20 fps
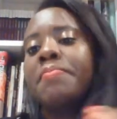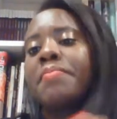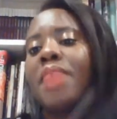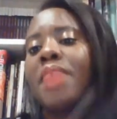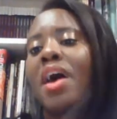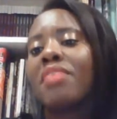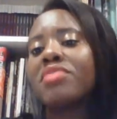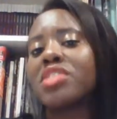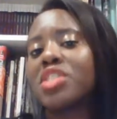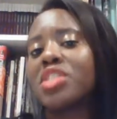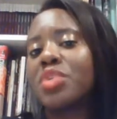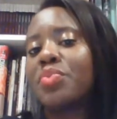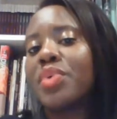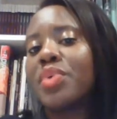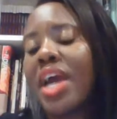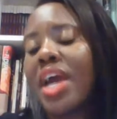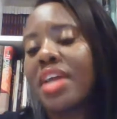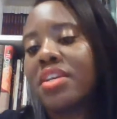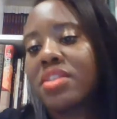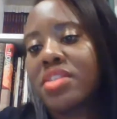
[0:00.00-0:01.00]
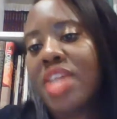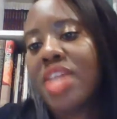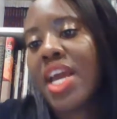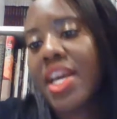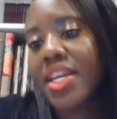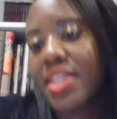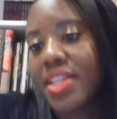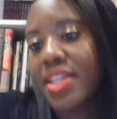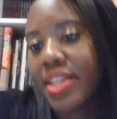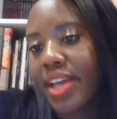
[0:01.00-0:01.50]
Obviously, we kind of take
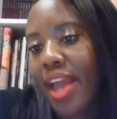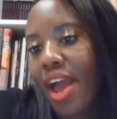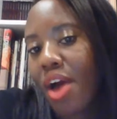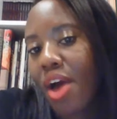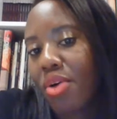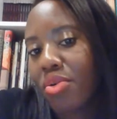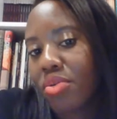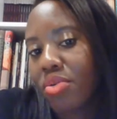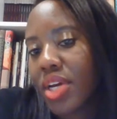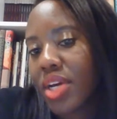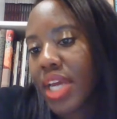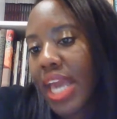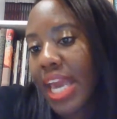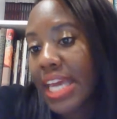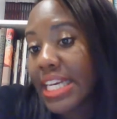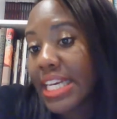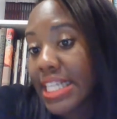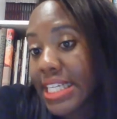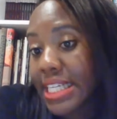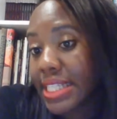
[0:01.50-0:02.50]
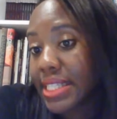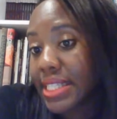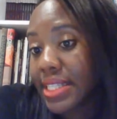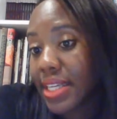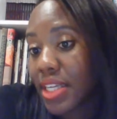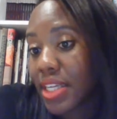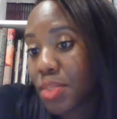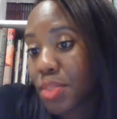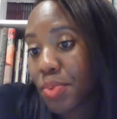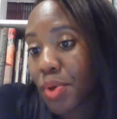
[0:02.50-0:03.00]
into account a candidate's
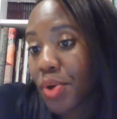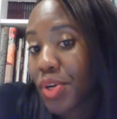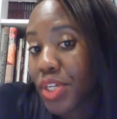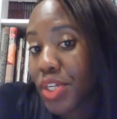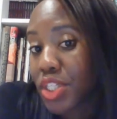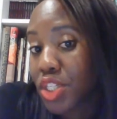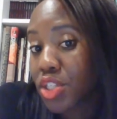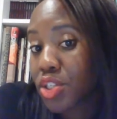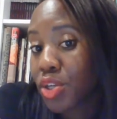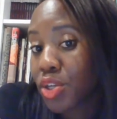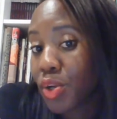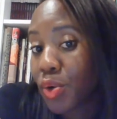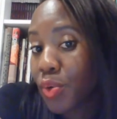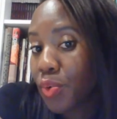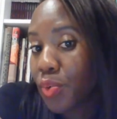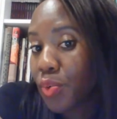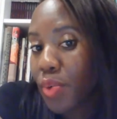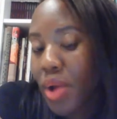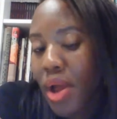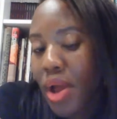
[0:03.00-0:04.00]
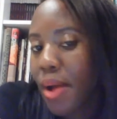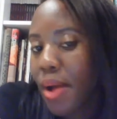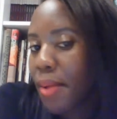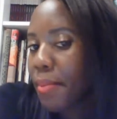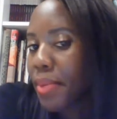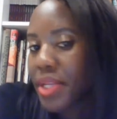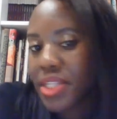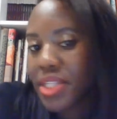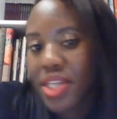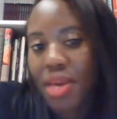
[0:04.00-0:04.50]
experience too.
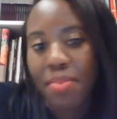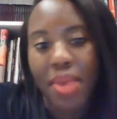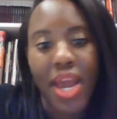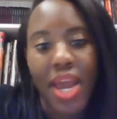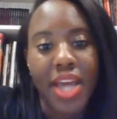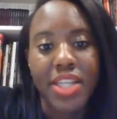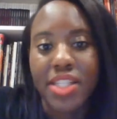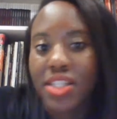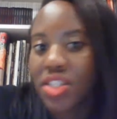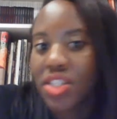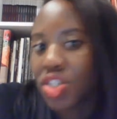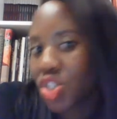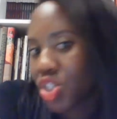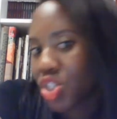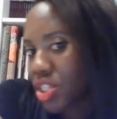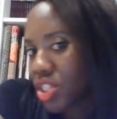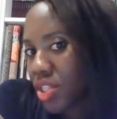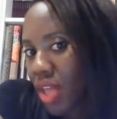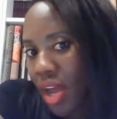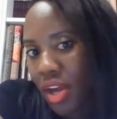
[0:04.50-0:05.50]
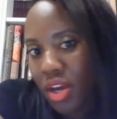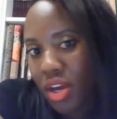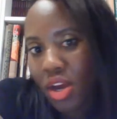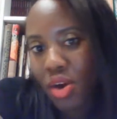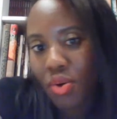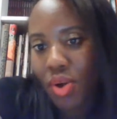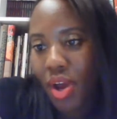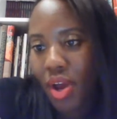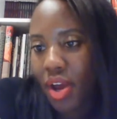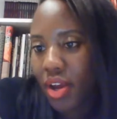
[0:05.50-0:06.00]
But some cases, it's just like,
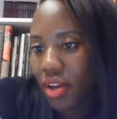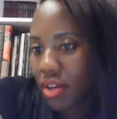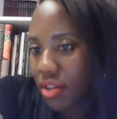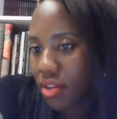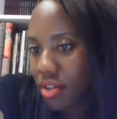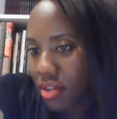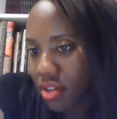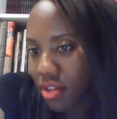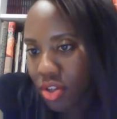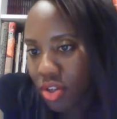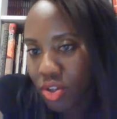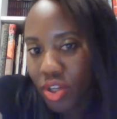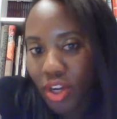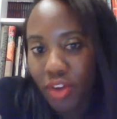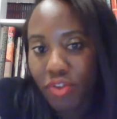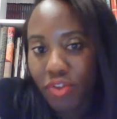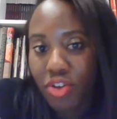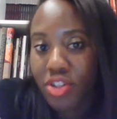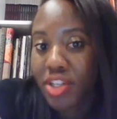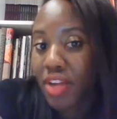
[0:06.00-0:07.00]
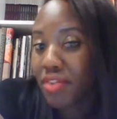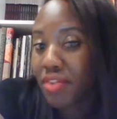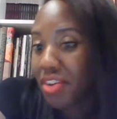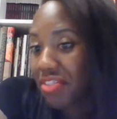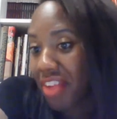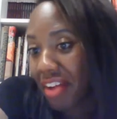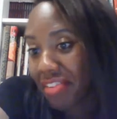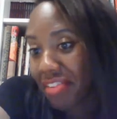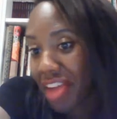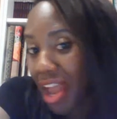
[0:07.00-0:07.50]
okay, you're looking for
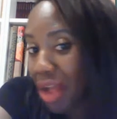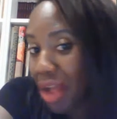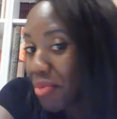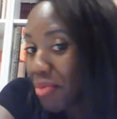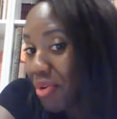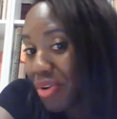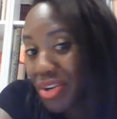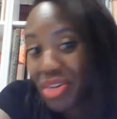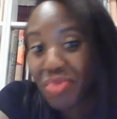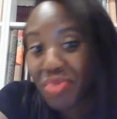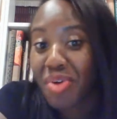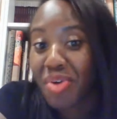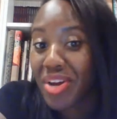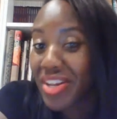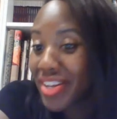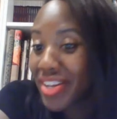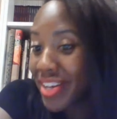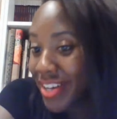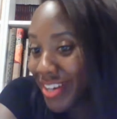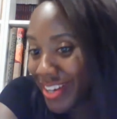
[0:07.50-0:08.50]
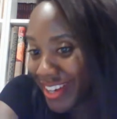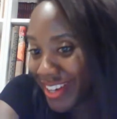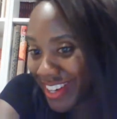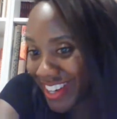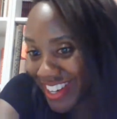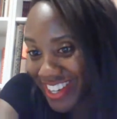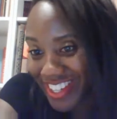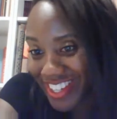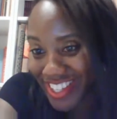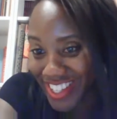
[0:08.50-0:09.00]
75K more than what
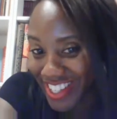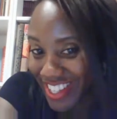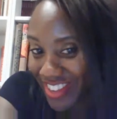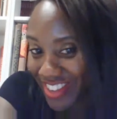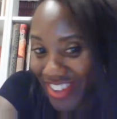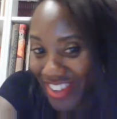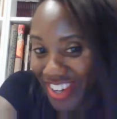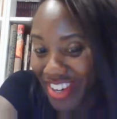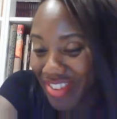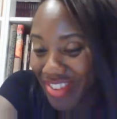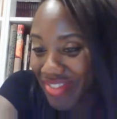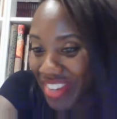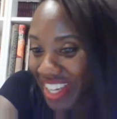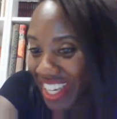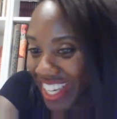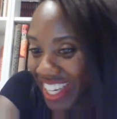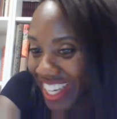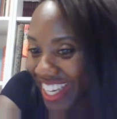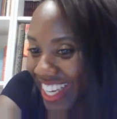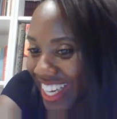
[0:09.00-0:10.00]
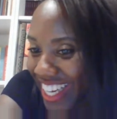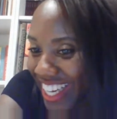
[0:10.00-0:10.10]
this is even going to be.